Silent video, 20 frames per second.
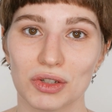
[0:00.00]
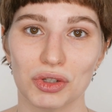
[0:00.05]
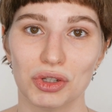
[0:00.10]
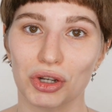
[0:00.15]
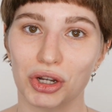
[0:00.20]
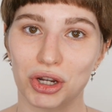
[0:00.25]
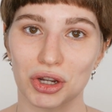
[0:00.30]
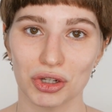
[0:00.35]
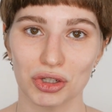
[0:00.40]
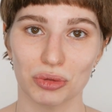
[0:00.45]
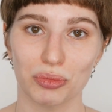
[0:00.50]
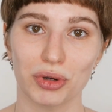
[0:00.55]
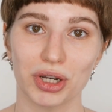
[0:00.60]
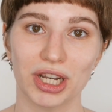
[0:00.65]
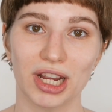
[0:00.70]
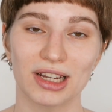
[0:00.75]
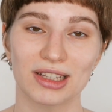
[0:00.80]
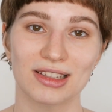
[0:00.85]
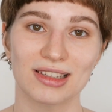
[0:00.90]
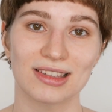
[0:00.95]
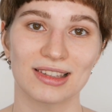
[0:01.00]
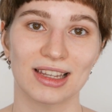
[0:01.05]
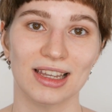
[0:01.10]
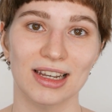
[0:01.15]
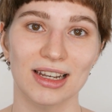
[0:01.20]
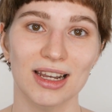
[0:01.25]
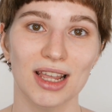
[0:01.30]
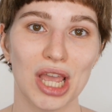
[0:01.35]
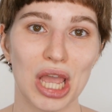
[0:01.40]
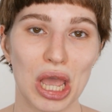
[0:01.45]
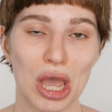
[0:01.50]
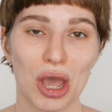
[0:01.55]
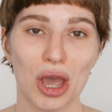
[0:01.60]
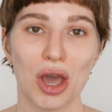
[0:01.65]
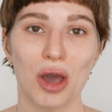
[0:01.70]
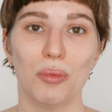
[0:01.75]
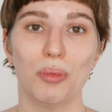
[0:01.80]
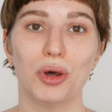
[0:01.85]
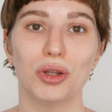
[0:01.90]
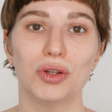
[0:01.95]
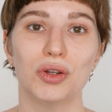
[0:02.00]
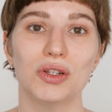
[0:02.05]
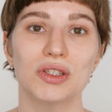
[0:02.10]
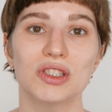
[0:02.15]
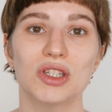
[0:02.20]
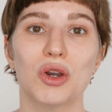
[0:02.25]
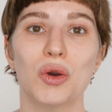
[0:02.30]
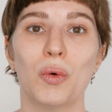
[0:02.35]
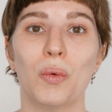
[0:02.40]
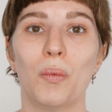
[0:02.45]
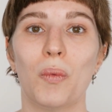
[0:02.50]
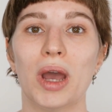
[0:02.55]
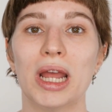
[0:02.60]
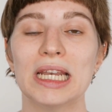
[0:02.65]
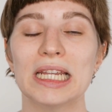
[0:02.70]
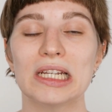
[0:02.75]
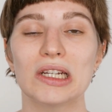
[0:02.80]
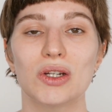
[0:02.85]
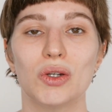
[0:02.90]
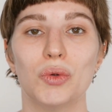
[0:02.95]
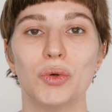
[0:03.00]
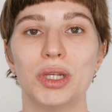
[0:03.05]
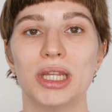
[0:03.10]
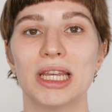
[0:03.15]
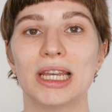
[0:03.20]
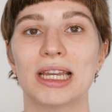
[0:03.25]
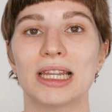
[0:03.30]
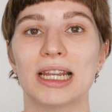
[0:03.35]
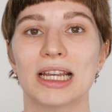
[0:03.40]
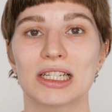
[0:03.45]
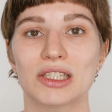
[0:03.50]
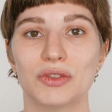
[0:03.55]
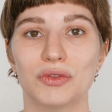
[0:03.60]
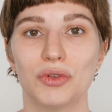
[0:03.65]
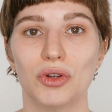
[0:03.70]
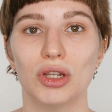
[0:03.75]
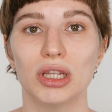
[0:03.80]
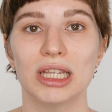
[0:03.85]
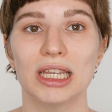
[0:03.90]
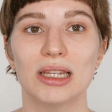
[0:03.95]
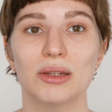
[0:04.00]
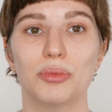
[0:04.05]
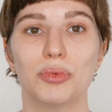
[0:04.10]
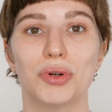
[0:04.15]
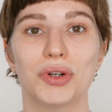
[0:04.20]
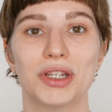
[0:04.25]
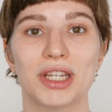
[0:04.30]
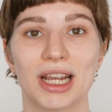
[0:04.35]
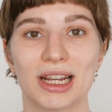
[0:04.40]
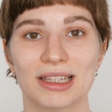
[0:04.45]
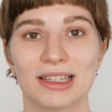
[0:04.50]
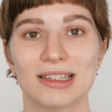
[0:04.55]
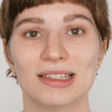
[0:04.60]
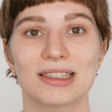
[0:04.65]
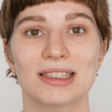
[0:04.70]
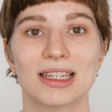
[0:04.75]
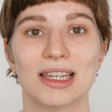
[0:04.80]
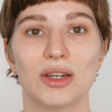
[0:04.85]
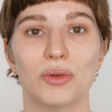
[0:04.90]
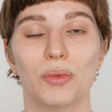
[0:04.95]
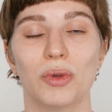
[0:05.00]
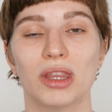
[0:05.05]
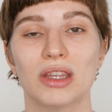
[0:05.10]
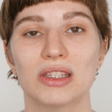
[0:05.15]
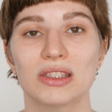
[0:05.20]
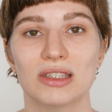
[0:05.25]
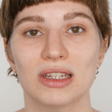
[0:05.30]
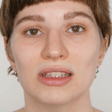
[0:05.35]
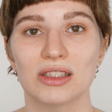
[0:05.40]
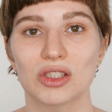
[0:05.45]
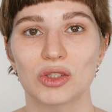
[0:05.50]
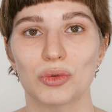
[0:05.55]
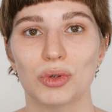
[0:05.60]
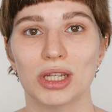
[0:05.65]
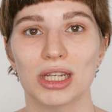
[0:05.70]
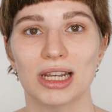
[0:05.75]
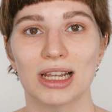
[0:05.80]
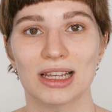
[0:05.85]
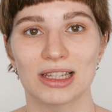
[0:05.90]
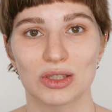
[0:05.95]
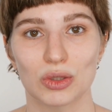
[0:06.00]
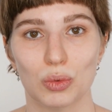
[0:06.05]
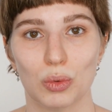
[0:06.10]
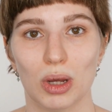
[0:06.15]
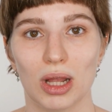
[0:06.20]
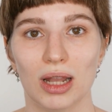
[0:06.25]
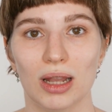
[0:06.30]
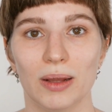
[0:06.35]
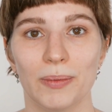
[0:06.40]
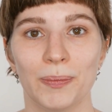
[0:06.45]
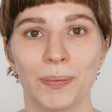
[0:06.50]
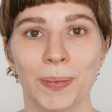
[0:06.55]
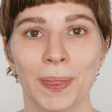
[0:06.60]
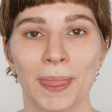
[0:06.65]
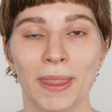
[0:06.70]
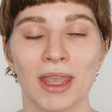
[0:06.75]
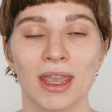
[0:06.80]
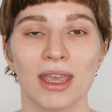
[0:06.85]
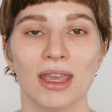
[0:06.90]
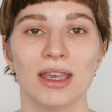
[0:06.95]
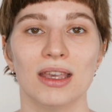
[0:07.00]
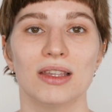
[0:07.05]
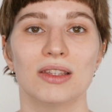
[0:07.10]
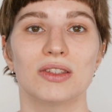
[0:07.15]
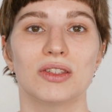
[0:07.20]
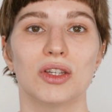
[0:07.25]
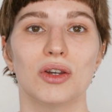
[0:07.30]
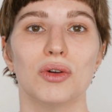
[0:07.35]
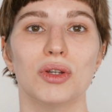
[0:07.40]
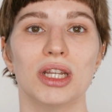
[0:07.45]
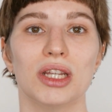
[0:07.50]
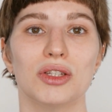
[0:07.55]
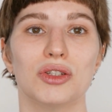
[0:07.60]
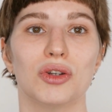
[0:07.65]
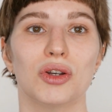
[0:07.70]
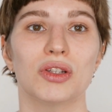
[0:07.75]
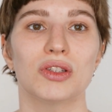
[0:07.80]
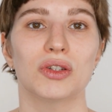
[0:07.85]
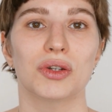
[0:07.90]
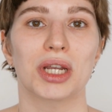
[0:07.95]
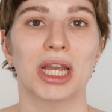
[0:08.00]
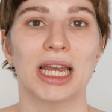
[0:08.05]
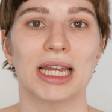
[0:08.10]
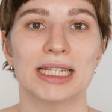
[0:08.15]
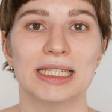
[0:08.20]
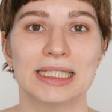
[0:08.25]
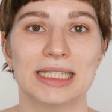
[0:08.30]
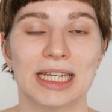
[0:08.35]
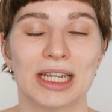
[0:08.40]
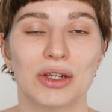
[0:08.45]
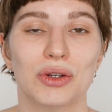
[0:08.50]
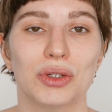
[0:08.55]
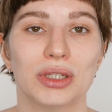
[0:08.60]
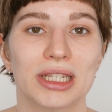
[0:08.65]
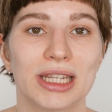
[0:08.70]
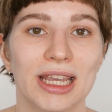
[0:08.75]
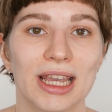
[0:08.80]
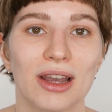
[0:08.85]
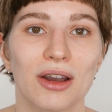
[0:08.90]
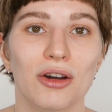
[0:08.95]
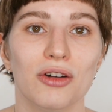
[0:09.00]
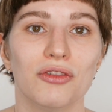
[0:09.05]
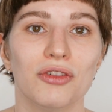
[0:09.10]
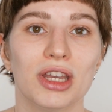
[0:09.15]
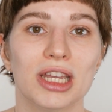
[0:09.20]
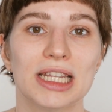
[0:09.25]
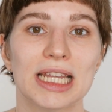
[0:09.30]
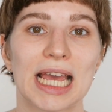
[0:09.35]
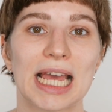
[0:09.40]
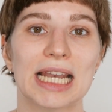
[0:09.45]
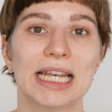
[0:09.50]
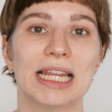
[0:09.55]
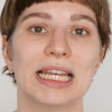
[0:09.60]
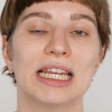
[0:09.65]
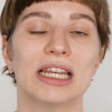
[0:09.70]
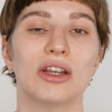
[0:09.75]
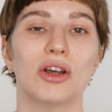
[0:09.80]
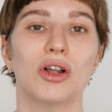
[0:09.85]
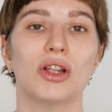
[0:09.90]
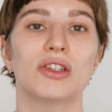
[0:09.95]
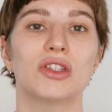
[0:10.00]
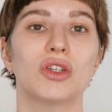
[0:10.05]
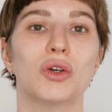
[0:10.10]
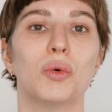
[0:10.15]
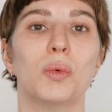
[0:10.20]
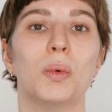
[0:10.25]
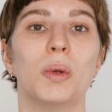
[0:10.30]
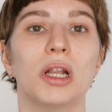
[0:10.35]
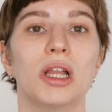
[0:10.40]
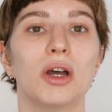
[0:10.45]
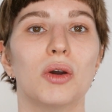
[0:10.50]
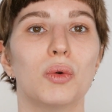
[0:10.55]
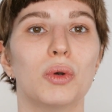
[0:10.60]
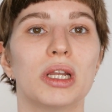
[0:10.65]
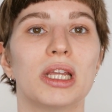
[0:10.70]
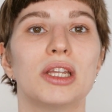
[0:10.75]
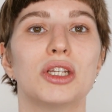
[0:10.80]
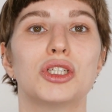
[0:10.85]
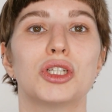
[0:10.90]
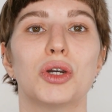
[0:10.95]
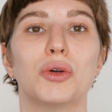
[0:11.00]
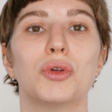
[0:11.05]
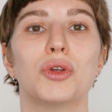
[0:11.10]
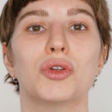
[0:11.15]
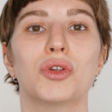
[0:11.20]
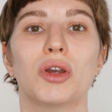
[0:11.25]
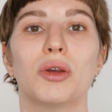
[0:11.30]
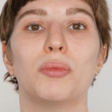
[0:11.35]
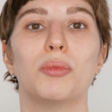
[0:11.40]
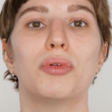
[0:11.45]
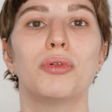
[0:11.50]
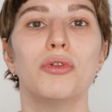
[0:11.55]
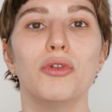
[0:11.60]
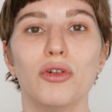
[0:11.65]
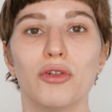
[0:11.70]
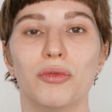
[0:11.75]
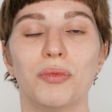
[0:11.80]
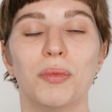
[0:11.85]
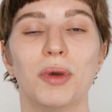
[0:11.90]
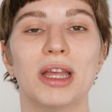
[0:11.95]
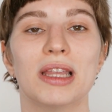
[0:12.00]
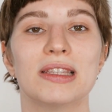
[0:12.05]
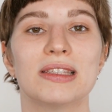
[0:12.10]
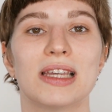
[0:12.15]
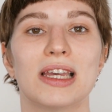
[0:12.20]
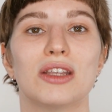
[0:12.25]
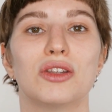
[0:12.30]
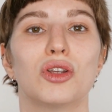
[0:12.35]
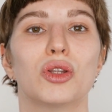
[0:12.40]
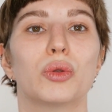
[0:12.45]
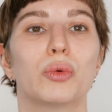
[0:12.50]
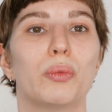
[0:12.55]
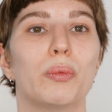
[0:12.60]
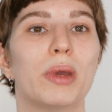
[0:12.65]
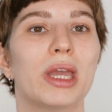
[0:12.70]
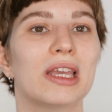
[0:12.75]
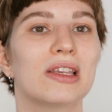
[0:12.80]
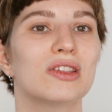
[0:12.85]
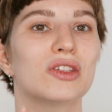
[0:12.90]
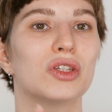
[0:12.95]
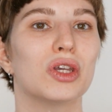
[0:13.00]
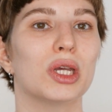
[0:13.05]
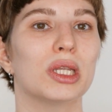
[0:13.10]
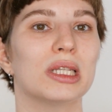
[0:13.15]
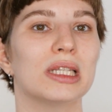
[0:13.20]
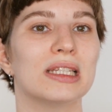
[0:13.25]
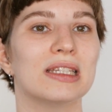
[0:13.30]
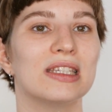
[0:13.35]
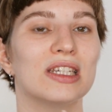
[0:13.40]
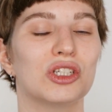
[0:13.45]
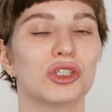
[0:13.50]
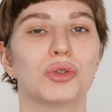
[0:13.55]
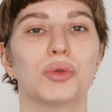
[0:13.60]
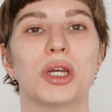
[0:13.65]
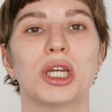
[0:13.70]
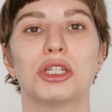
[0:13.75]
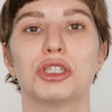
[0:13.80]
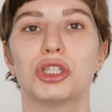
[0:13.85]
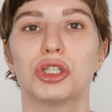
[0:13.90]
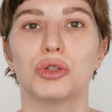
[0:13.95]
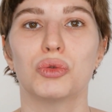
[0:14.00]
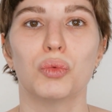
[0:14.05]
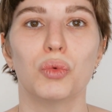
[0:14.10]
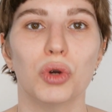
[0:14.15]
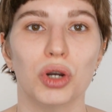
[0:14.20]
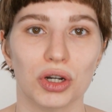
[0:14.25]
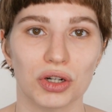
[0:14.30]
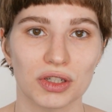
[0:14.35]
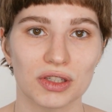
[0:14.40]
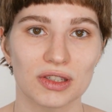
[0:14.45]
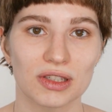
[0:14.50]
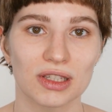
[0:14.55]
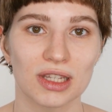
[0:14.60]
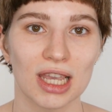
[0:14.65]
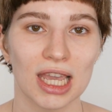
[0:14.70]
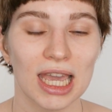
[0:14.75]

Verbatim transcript: you're going to protect the skin, but also when including an exfoliant, protect the skin with a sunscreen as well so that you also can take good care of it and that it also will only show you improvements and not make certain situation worse.